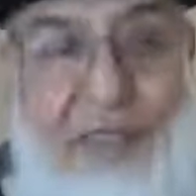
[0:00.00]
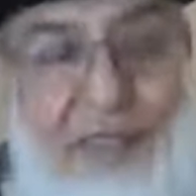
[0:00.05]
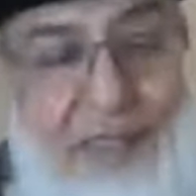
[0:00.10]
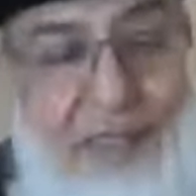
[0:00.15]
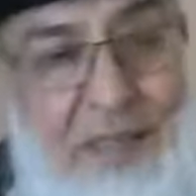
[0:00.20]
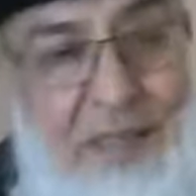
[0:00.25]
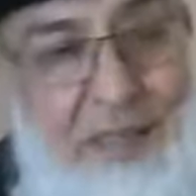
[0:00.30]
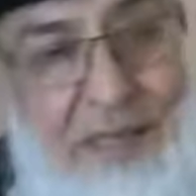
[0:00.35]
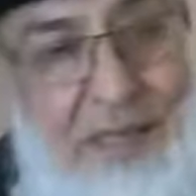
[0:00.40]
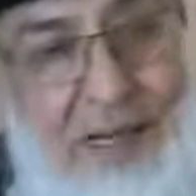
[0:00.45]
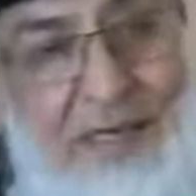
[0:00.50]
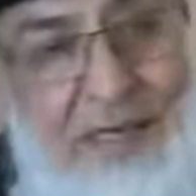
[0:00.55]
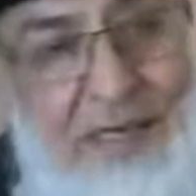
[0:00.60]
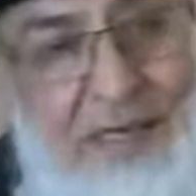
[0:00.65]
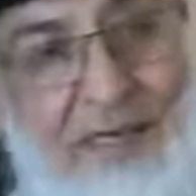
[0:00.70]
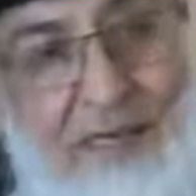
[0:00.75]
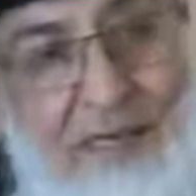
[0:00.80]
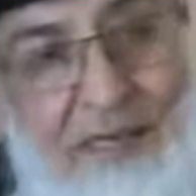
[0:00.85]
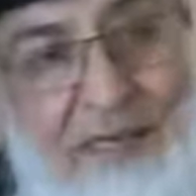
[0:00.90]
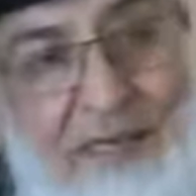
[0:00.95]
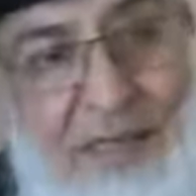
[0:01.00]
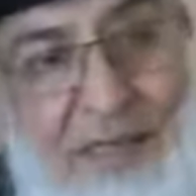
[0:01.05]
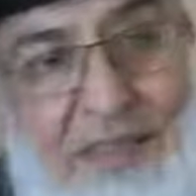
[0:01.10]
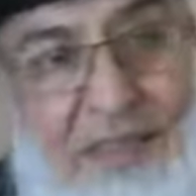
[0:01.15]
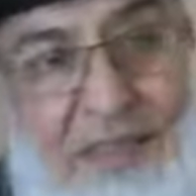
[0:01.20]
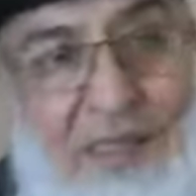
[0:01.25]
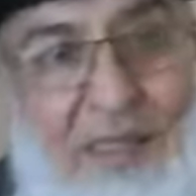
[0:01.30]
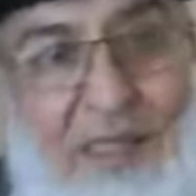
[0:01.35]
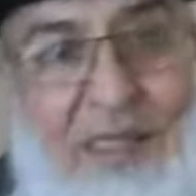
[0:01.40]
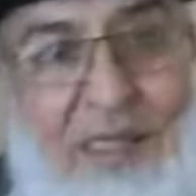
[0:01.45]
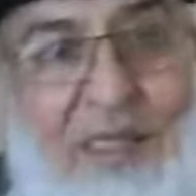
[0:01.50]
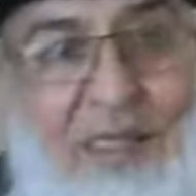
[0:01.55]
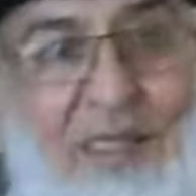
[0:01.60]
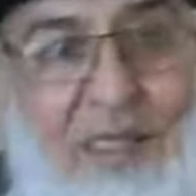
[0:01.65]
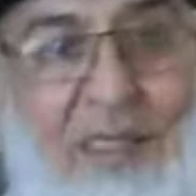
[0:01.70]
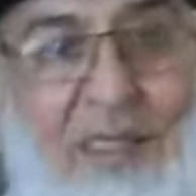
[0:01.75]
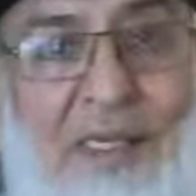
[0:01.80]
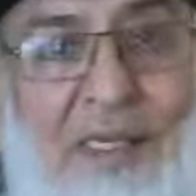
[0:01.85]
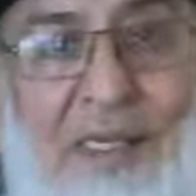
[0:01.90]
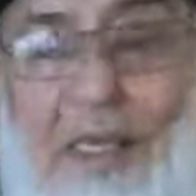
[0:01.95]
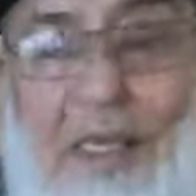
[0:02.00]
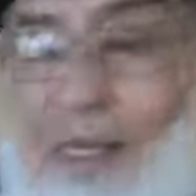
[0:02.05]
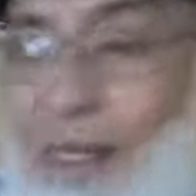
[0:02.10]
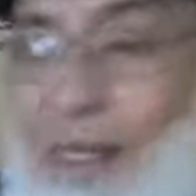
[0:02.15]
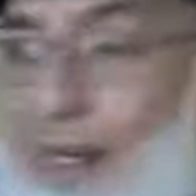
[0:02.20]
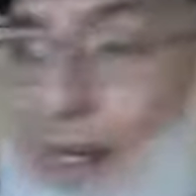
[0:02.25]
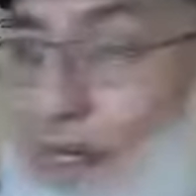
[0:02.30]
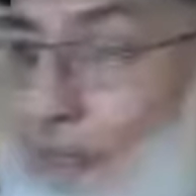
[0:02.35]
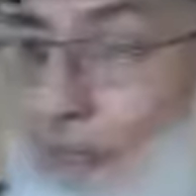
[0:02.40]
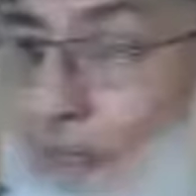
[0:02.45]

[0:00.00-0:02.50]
is the price of one share, and